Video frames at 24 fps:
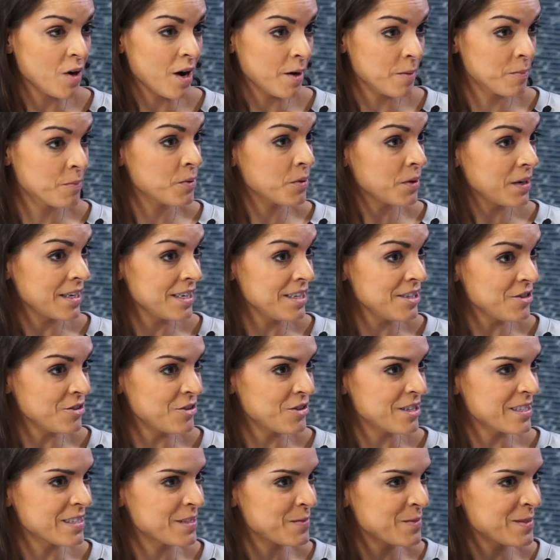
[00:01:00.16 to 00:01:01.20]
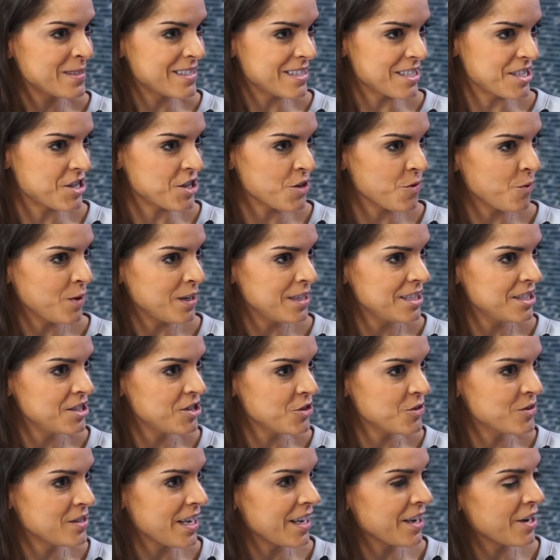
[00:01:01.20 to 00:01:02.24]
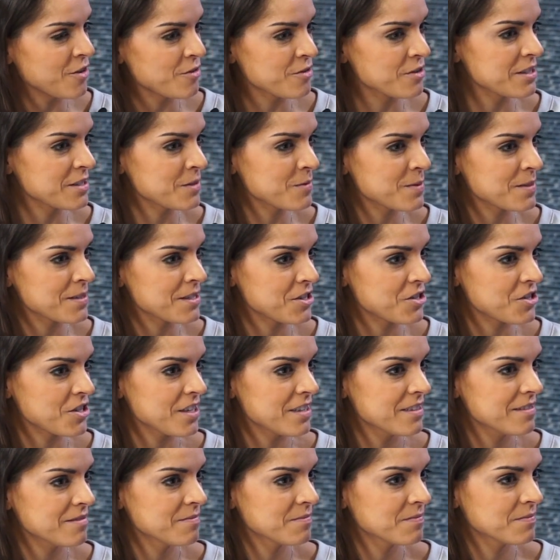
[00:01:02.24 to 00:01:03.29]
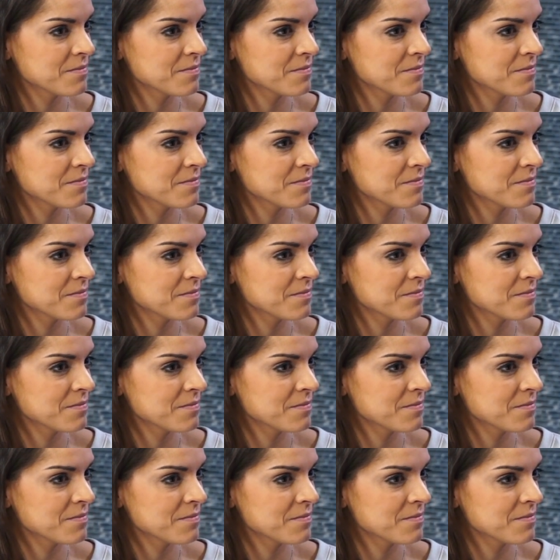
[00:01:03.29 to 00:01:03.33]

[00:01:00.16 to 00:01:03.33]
are pretty new to this position. When did you take over this position?